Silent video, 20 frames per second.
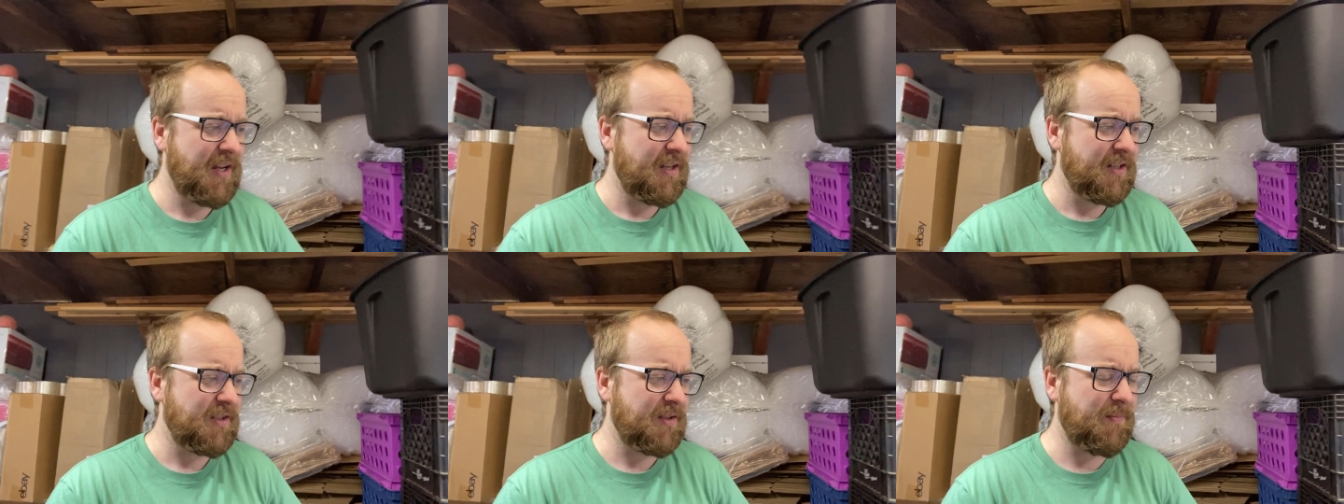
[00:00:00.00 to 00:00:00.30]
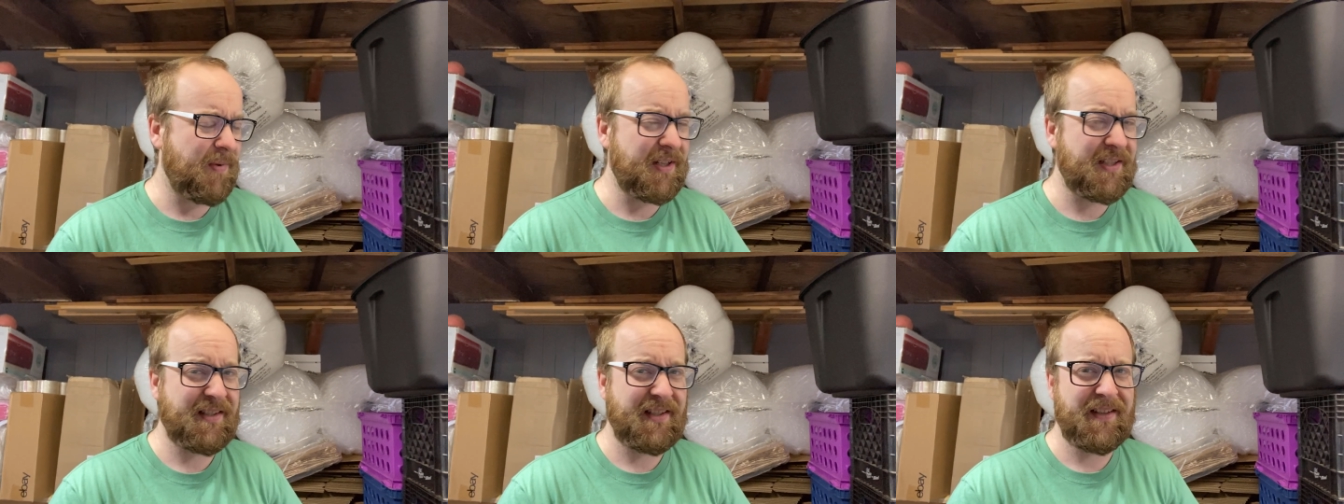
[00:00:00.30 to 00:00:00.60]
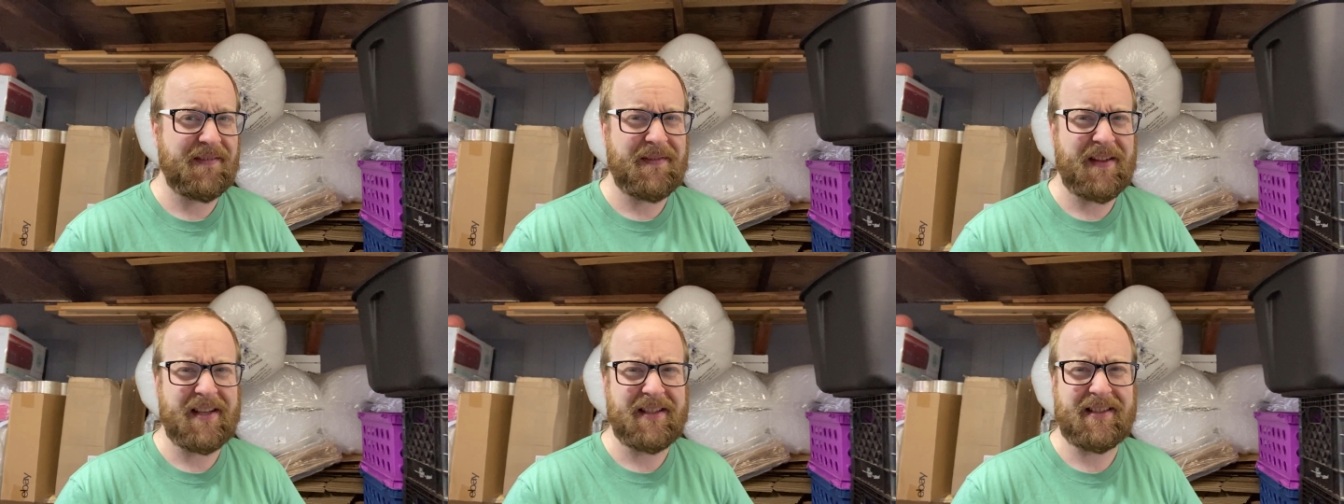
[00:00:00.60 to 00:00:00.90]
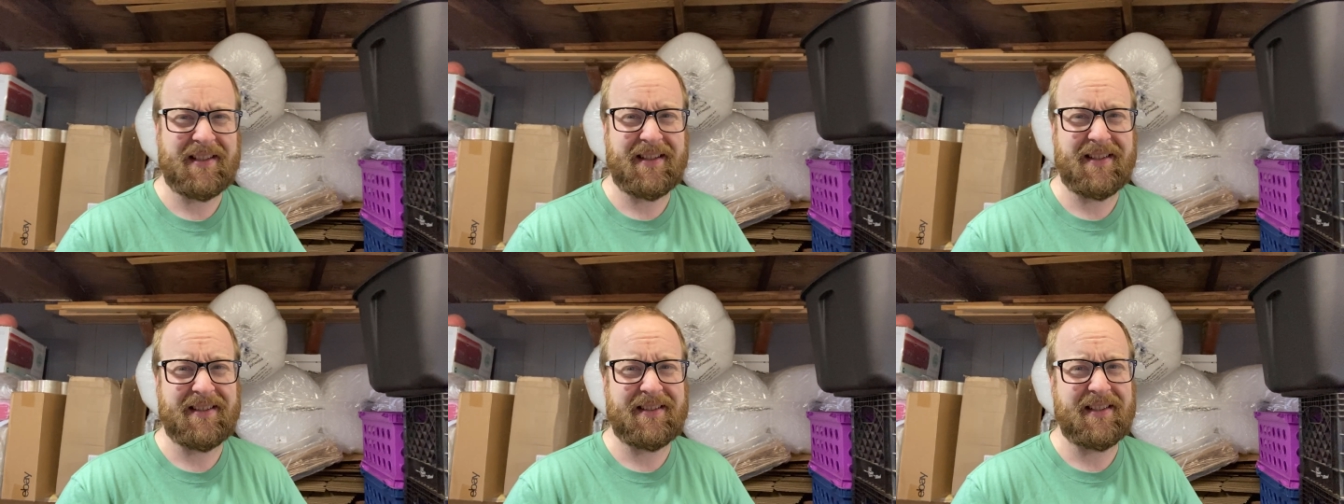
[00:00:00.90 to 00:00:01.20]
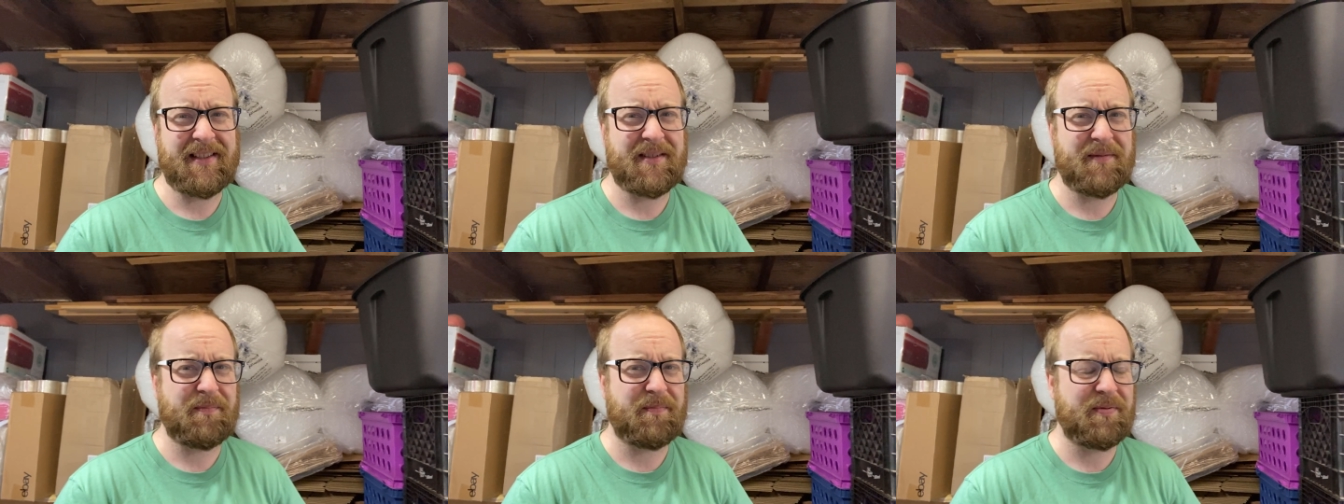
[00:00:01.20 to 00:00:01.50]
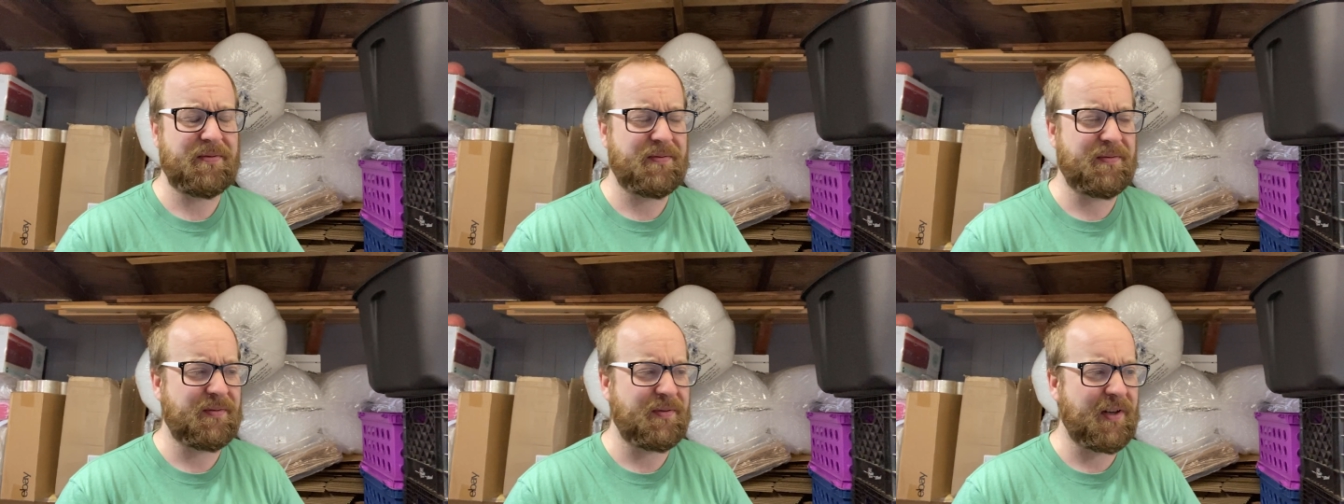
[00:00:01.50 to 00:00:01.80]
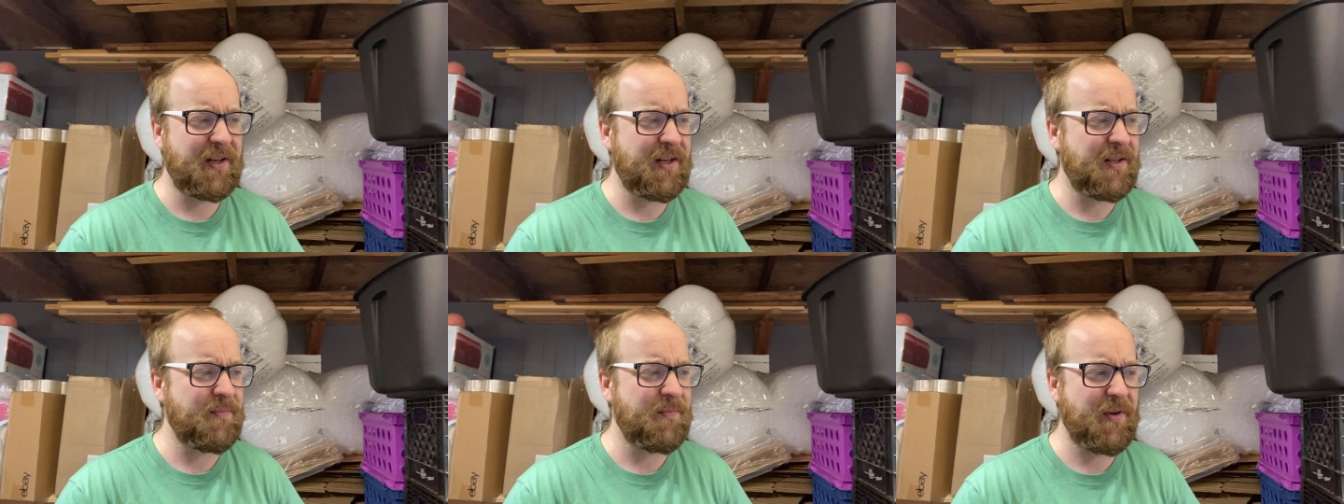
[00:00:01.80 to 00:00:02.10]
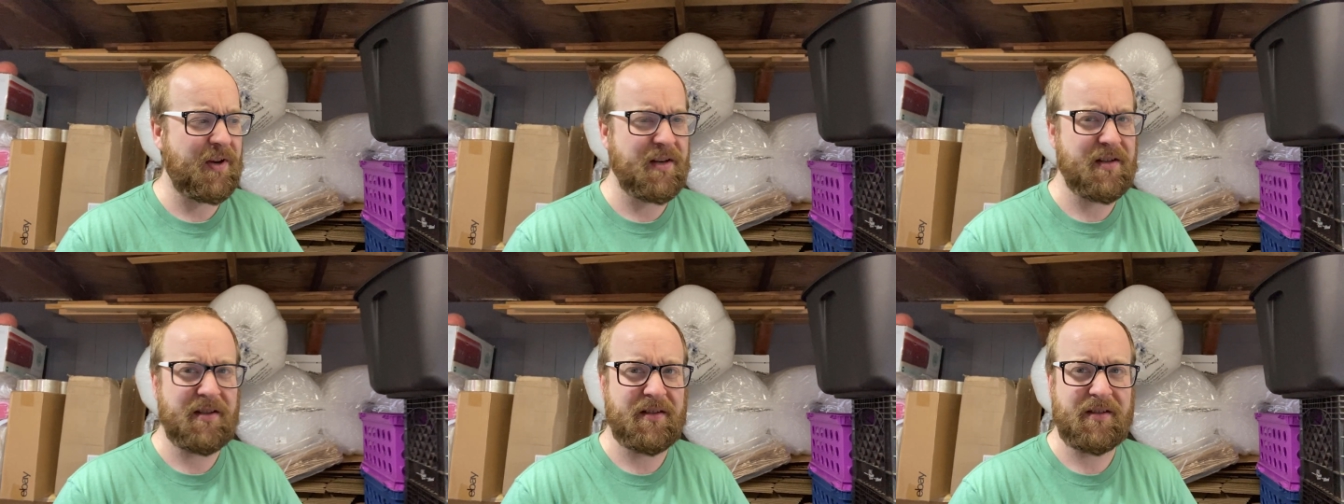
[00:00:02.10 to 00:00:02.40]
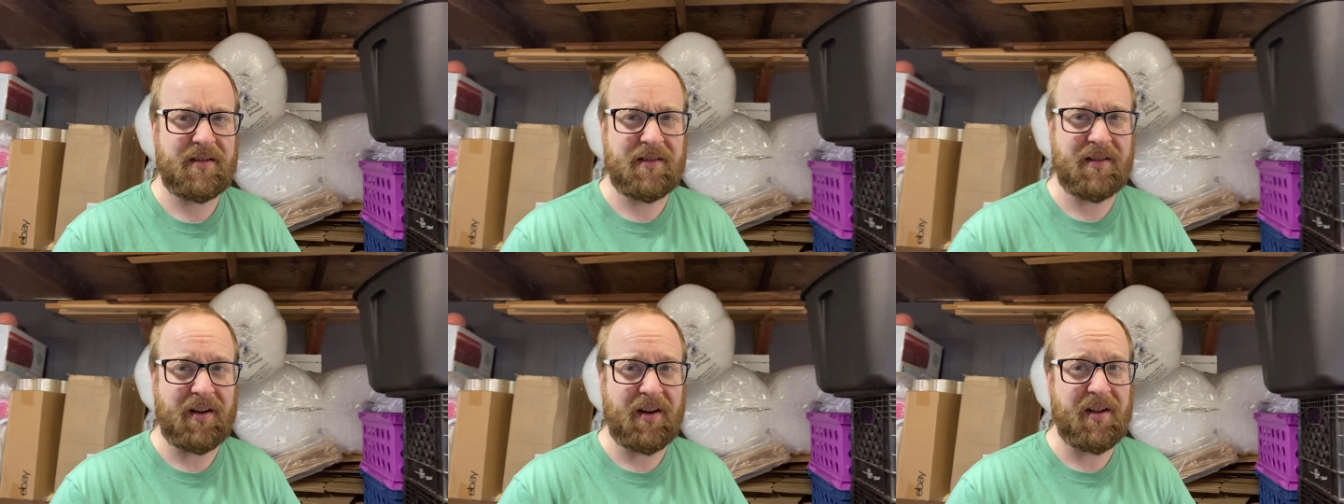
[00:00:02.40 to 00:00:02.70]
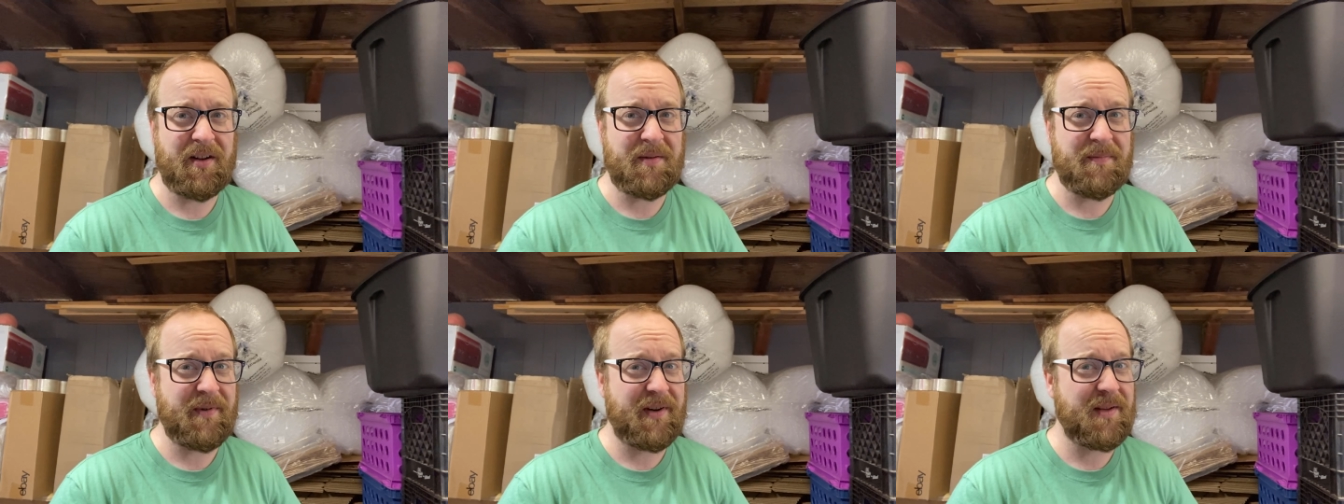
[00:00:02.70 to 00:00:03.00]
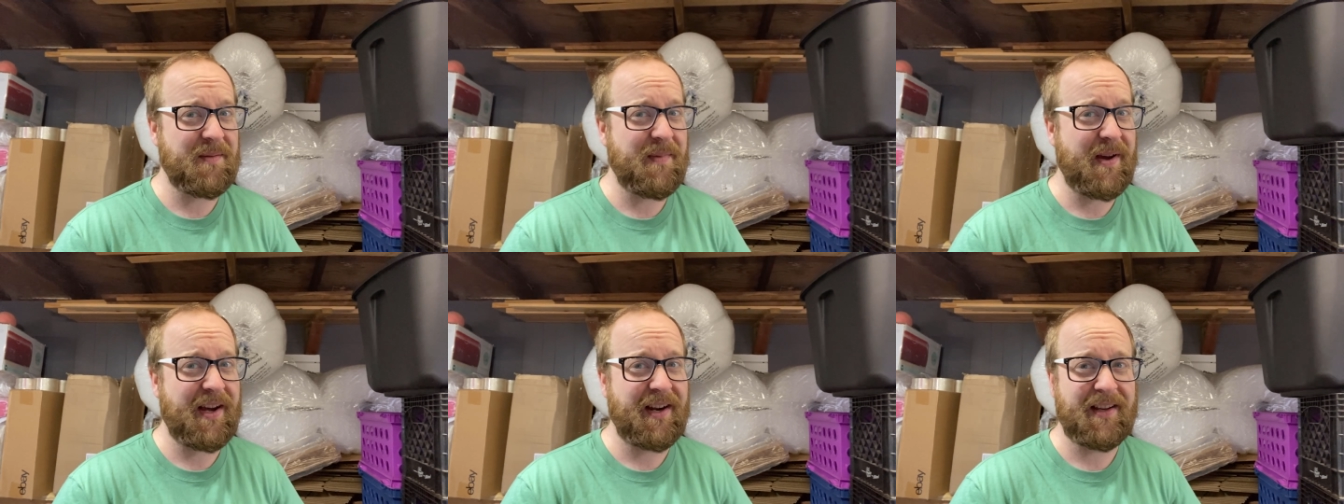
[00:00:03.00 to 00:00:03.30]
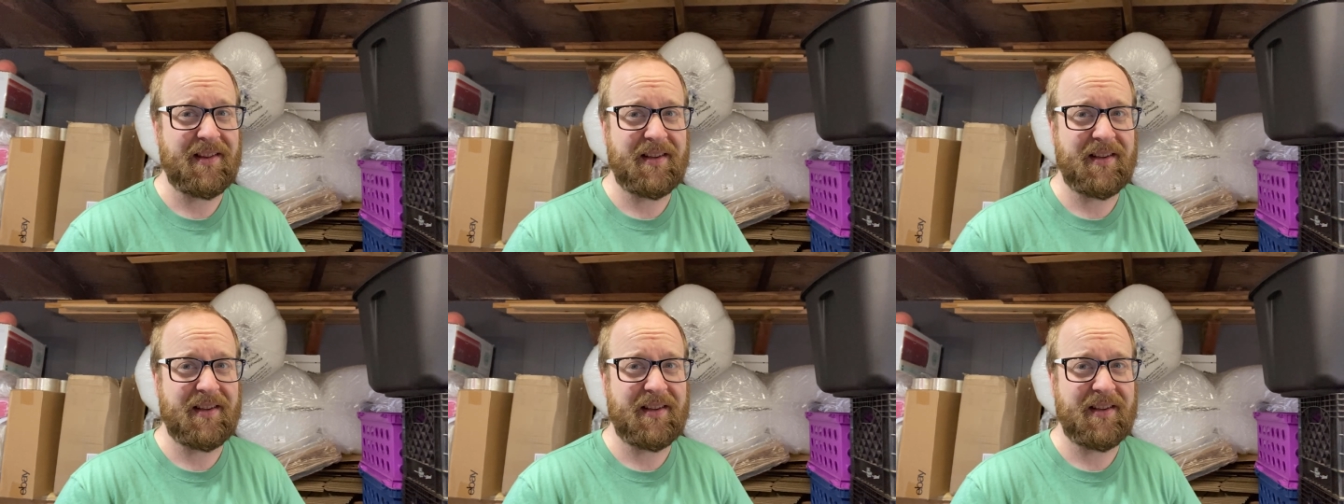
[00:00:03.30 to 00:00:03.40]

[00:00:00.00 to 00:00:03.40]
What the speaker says: So basically, if that sells, that's pretty much all our money back,